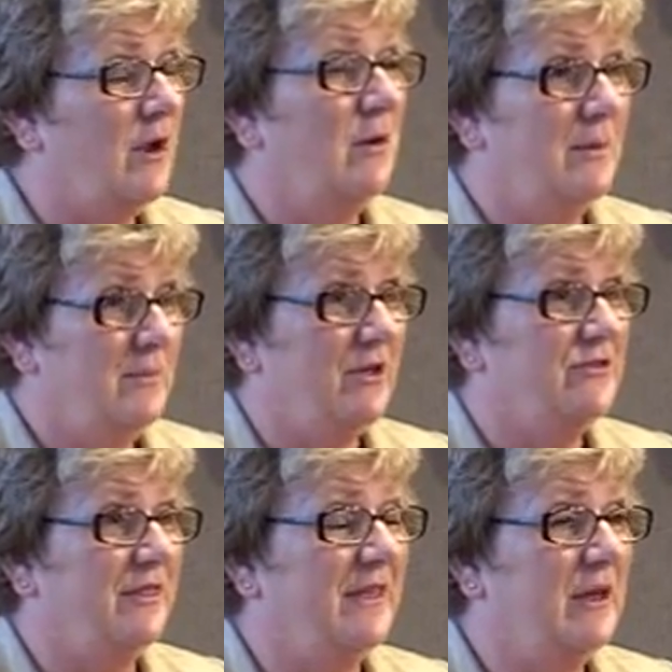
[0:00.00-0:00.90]
No, I'm
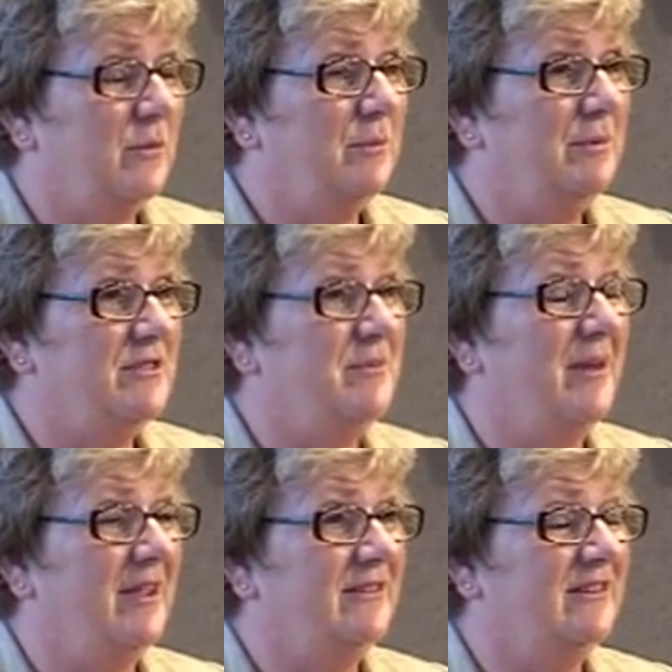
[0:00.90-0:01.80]
not. I think it will be
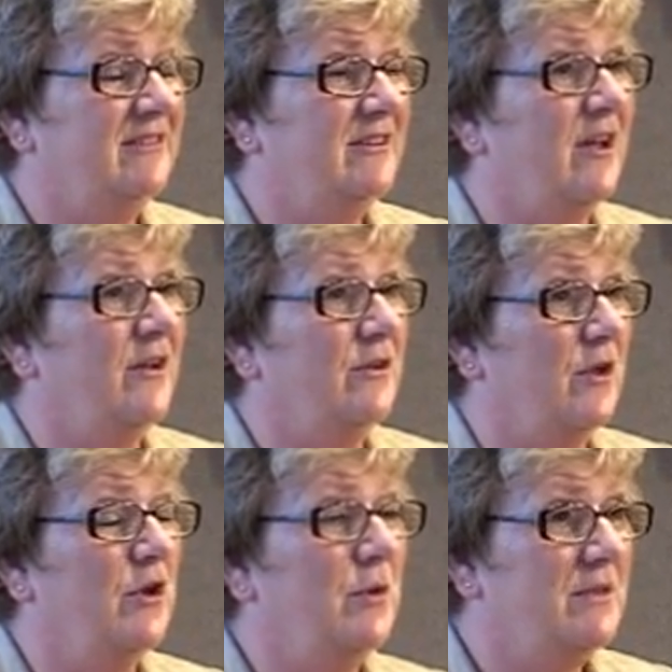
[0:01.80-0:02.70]
dependent on
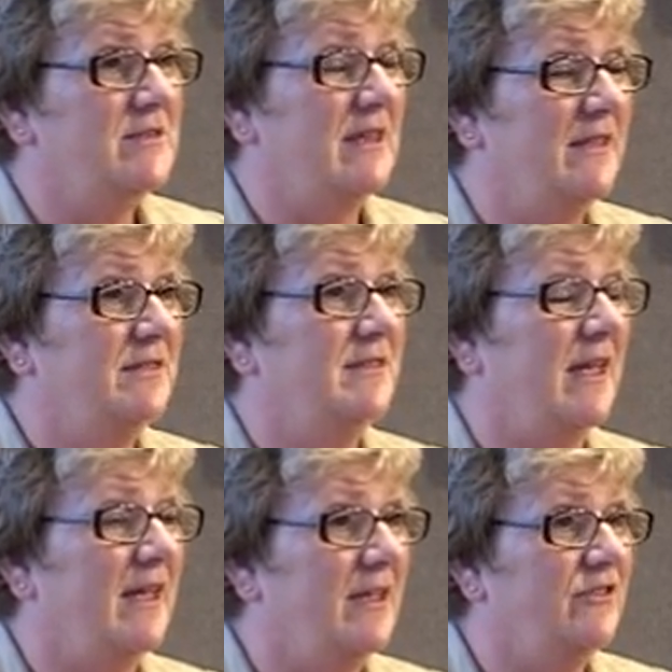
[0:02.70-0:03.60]
who is in
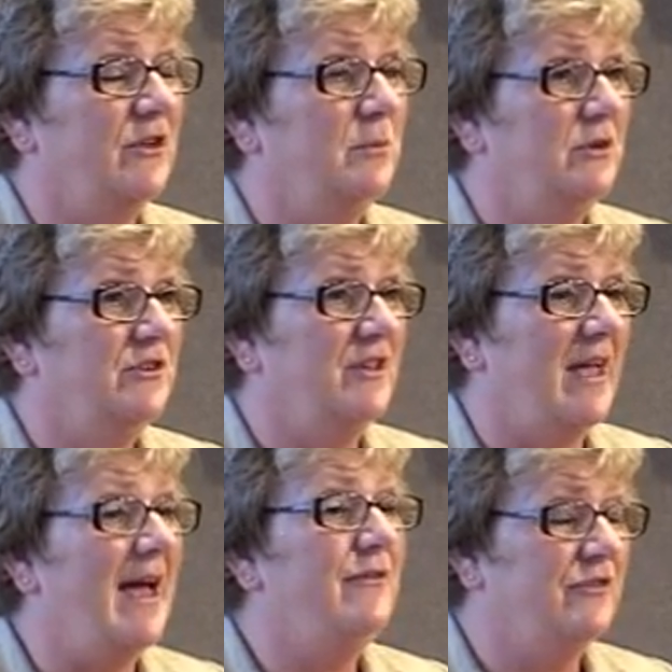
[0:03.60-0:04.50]
Tynwald
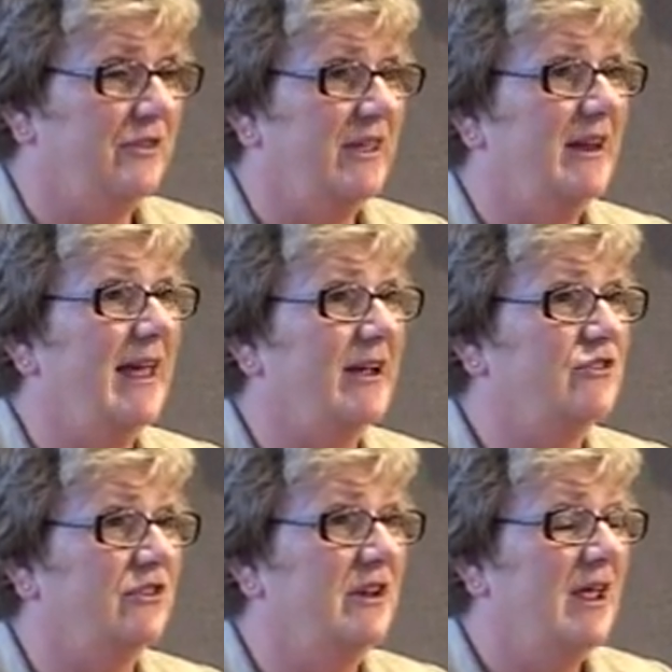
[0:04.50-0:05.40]
after the
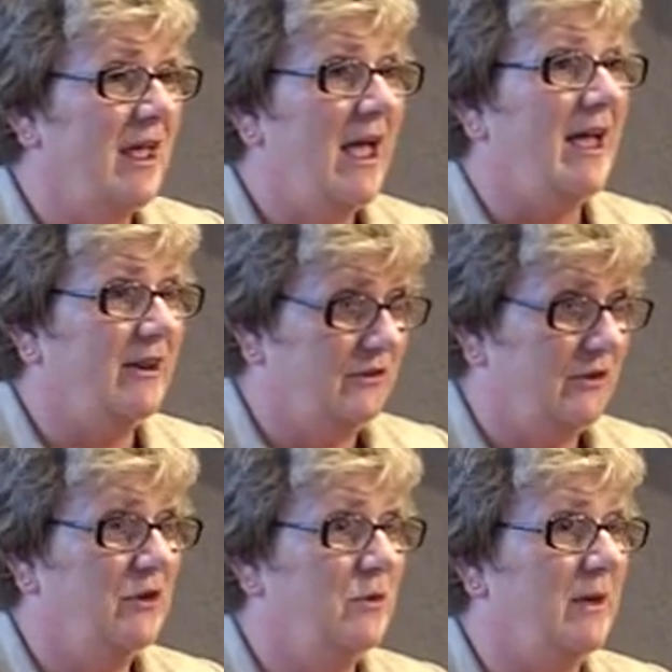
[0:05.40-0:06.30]
election and
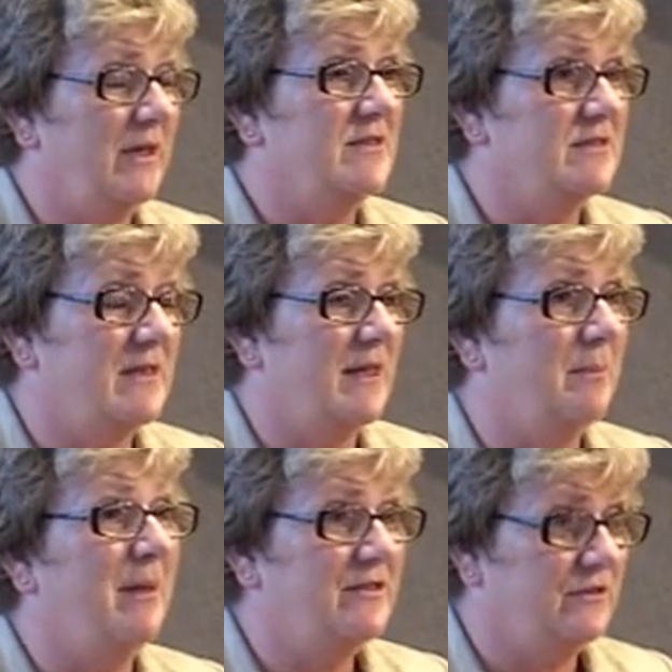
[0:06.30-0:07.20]
who is
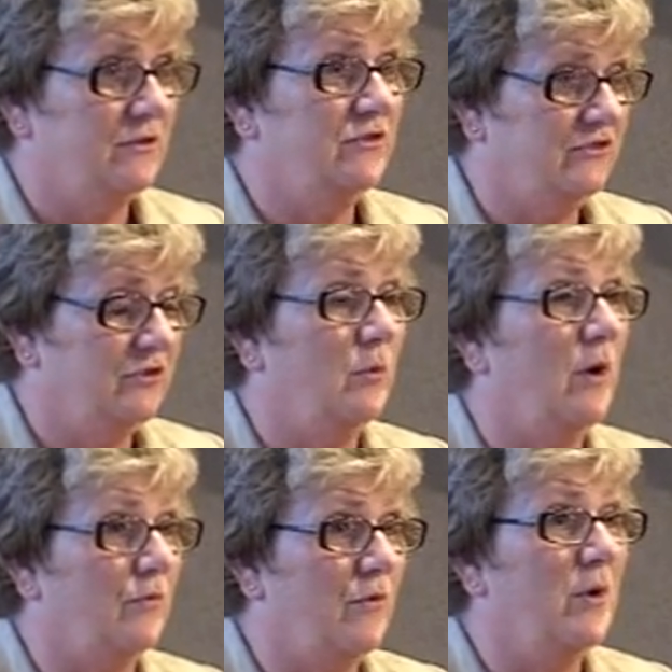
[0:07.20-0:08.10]
best suited to
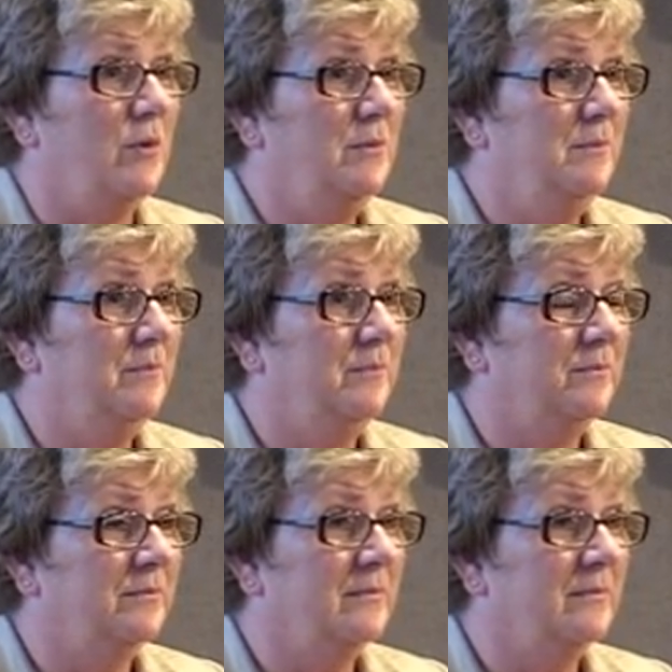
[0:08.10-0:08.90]
what role. You were